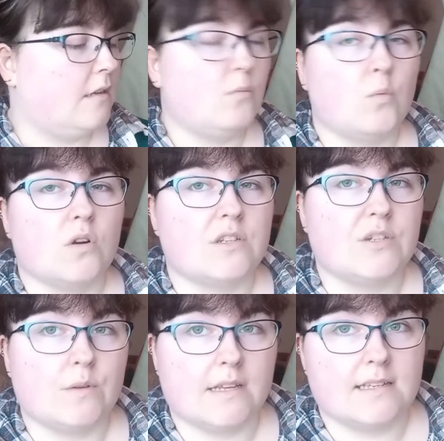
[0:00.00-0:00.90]
want to
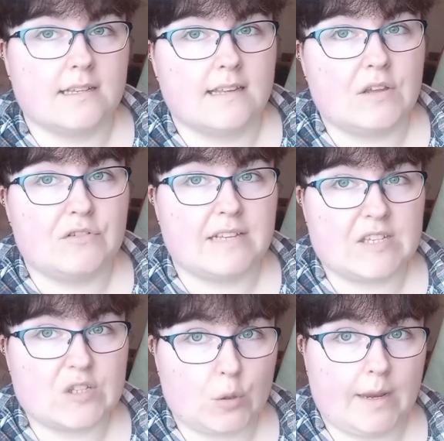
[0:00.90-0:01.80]
do with this is that there is a
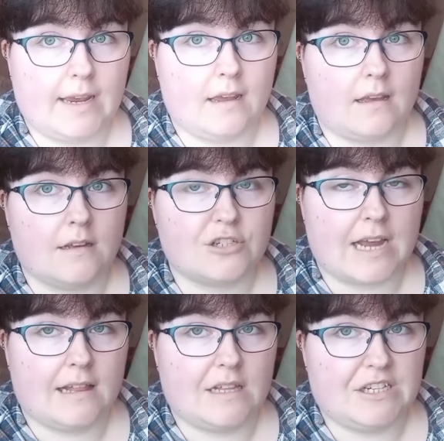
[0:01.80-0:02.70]
sewing
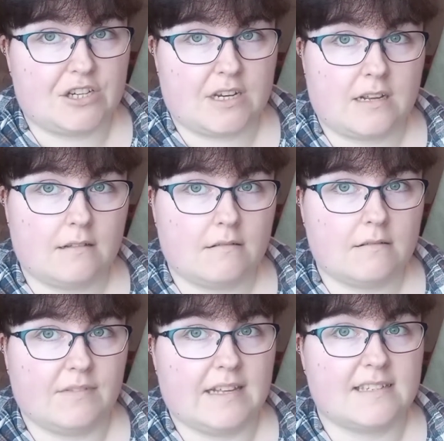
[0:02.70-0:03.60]
challenge
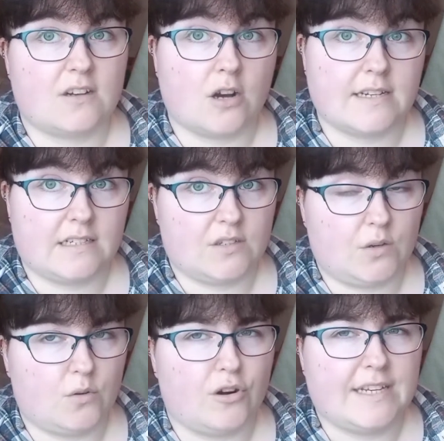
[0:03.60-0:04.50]
that's starting
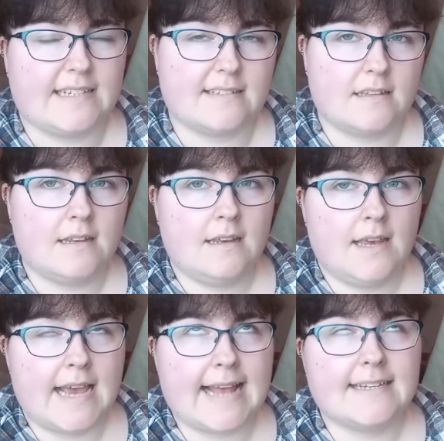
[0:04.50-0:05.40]
soon, or at least it's
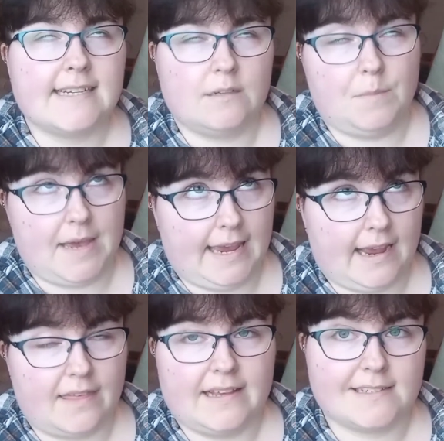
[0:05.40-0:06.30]
ending in May.
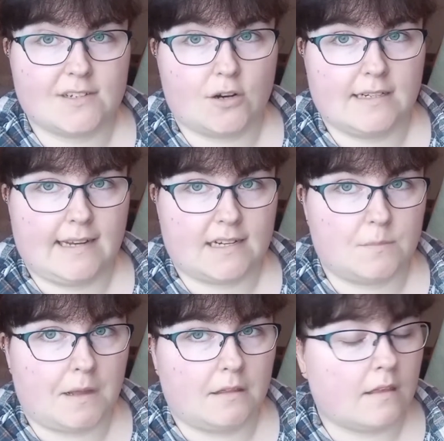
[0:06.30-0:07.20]
I think it's starting next
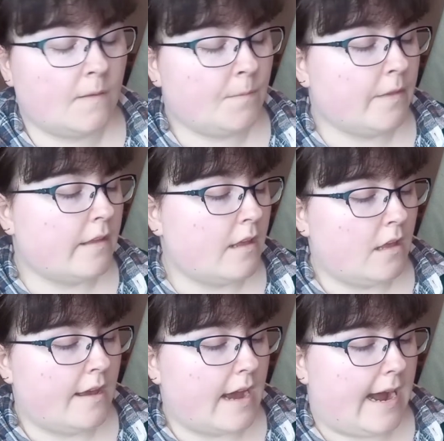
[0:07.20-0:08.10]
month.
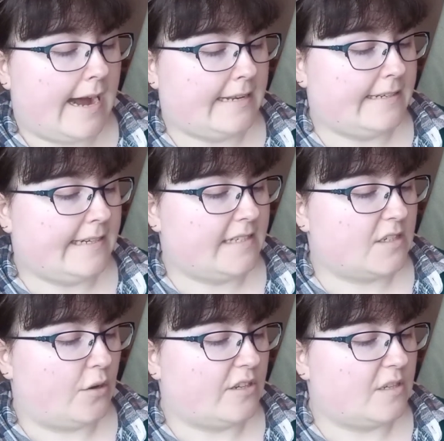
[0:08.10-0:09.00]
And it's
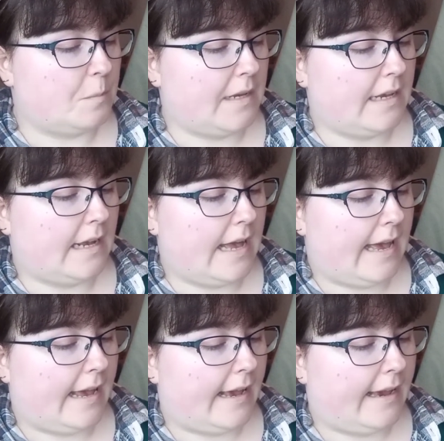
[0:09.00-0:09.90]
going to be
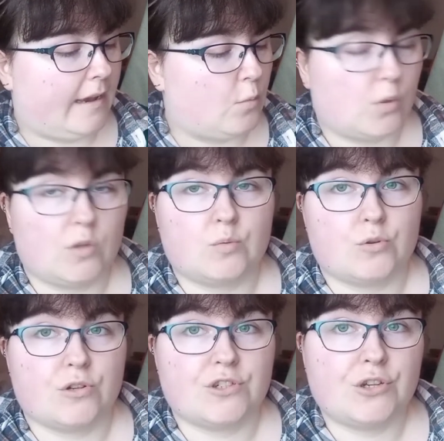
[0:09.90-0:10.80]
a World
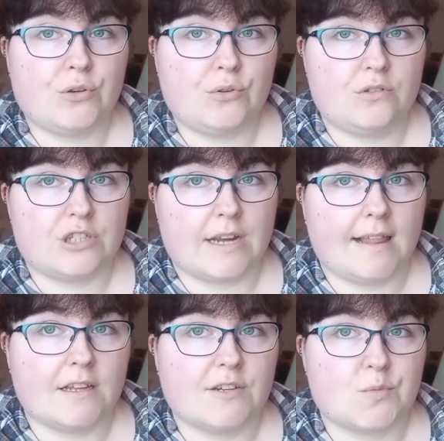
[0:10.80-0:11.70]
War II
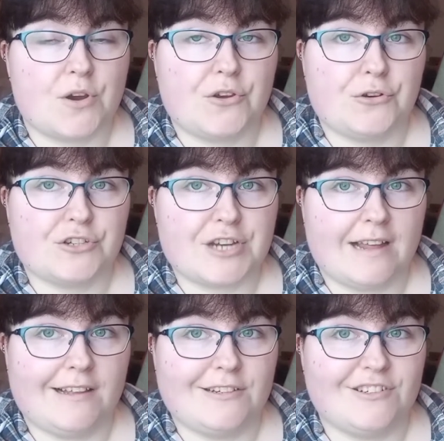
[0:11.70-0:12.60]
challenge where you're
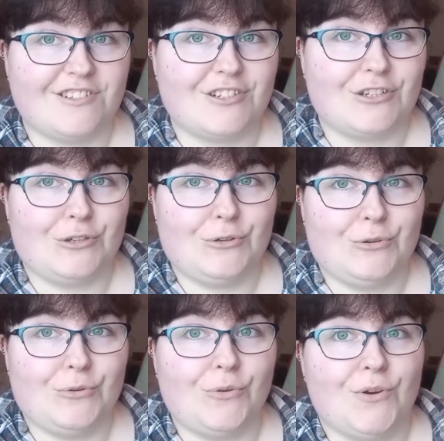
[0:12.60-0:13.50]
challenged
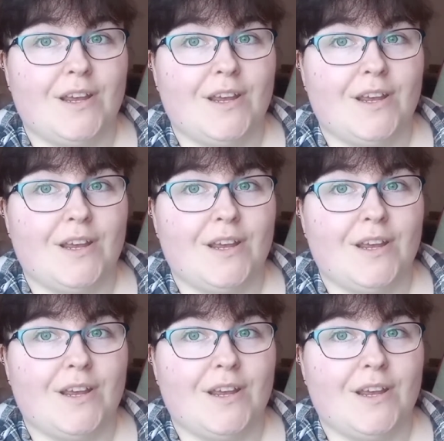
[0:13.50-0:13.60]
to